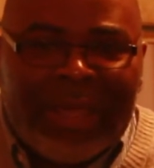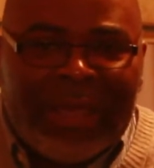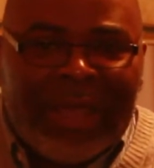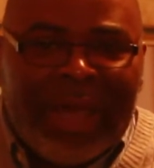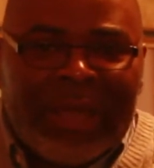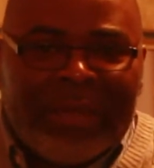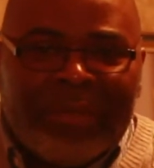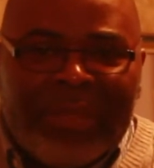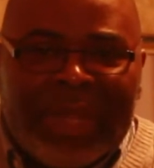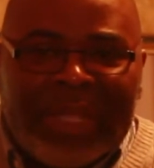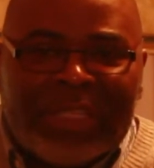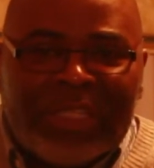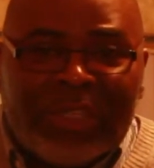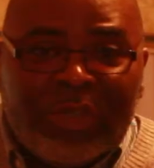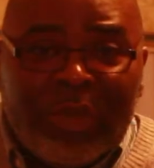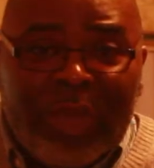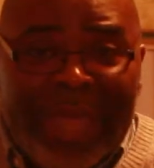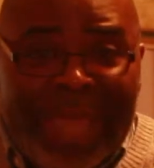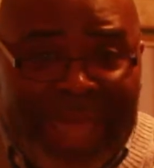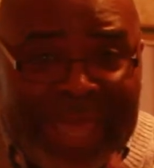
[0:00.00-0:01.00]
God bless
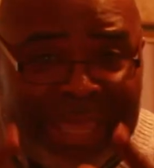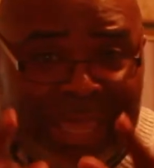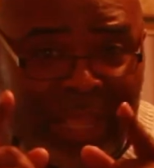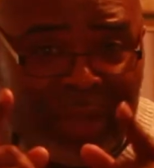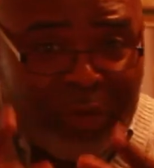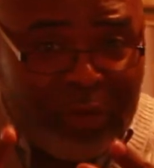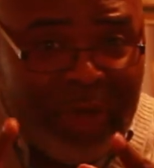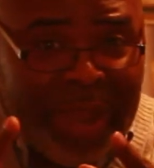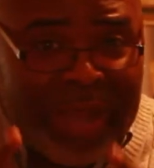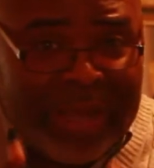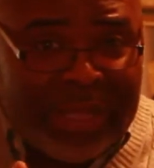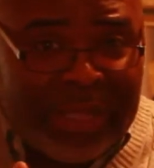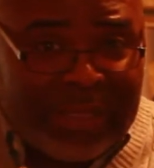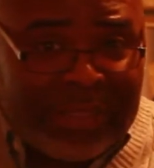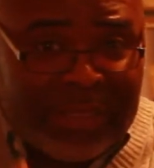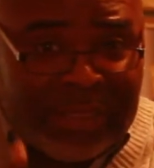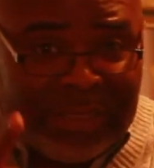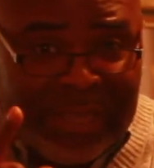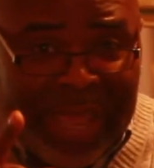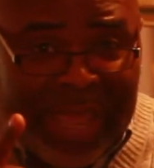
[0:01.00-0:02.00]
you. And get ready.
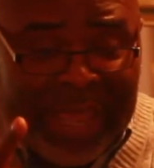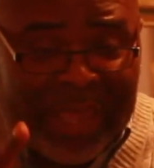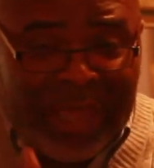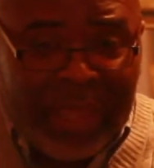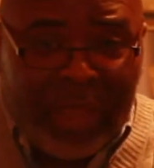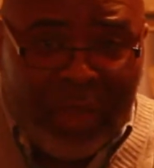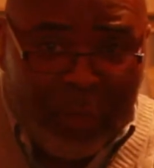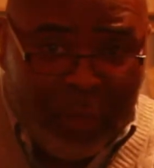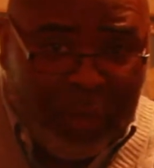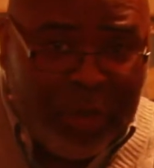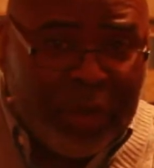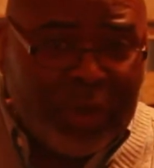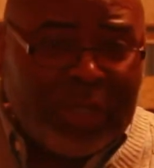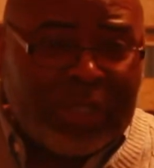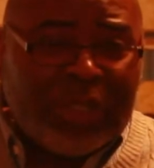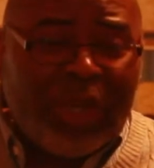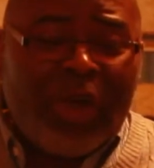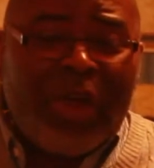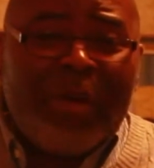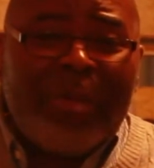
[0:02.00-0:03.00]
Today, we're going
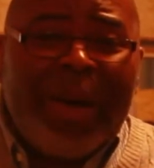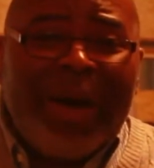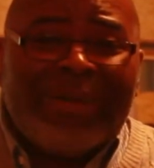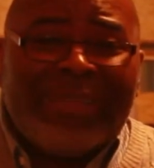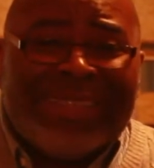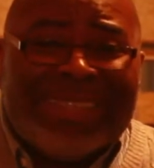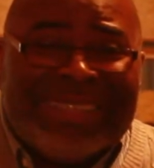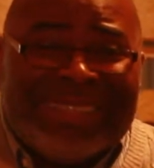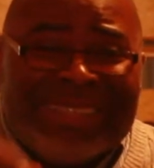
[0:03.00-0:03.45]
to talk about the